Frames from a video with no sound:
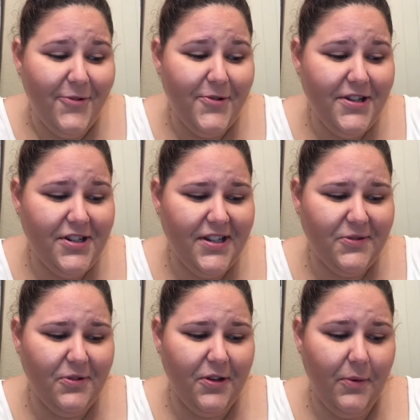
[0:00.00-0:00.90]
which is
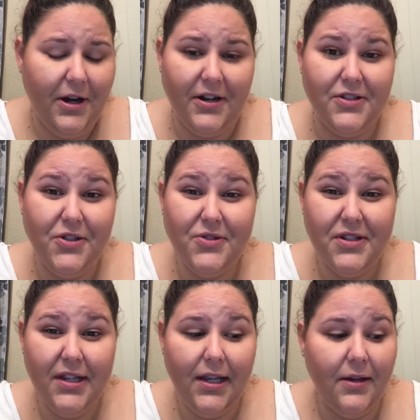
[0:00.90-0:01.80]
really weird because
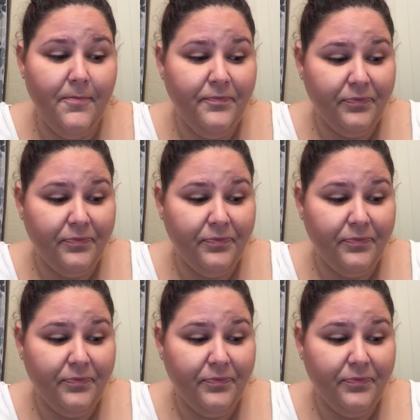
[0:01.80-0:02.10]
usually